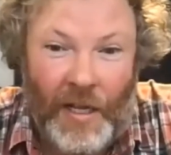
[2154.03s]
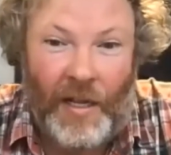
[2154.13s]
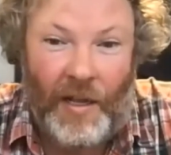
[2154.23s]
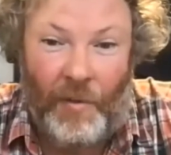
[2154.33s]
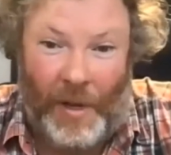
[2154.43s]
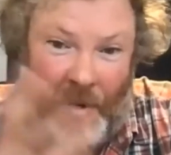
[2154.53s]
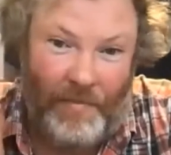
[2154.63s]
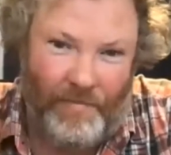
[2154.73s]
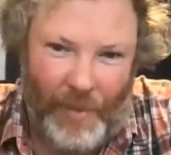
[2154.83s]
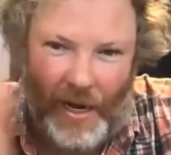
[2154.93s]
well, I
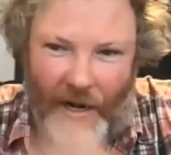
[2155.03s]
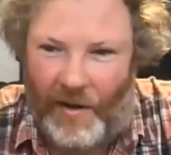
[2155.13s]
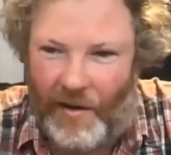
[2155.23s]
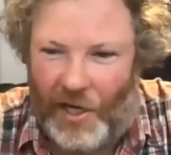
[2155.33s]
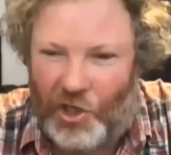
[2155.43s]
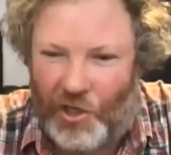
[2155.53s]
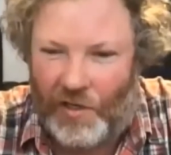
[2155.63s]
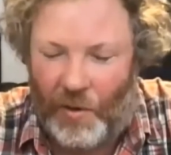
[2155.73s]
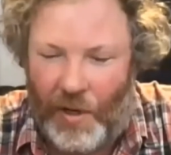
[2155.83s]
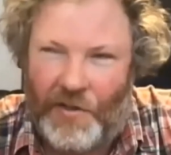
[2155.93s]
mean, Biden-ish and
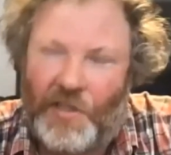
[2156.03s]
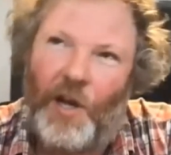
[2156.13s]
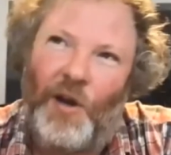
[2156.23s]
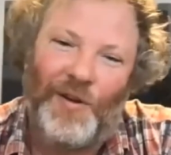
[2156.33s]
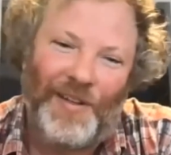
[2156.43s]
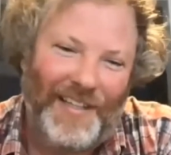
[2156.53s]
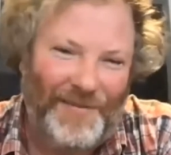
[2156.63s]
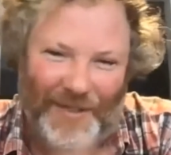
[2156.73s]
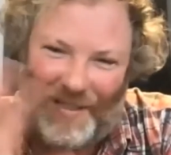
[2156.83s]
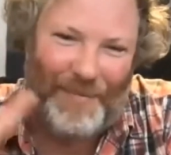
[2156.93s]
so on. So it
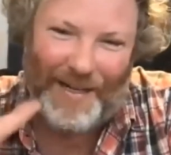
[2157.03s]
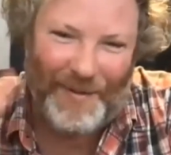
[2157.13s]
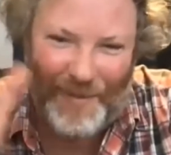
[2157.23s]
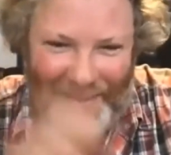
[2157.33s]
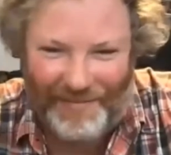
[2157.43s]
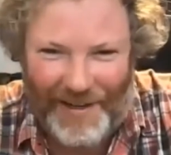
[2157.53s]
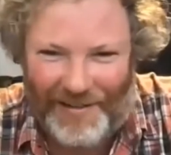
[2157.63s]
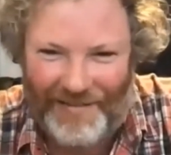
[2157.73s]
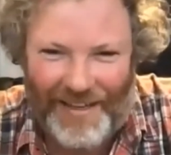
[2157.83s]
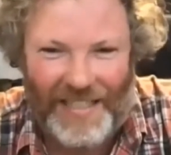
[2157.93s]
wasn't meant to be a
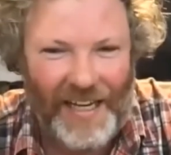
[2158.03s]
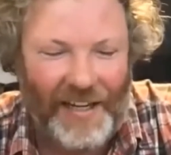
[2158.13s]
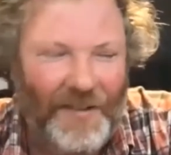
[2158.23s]
dig.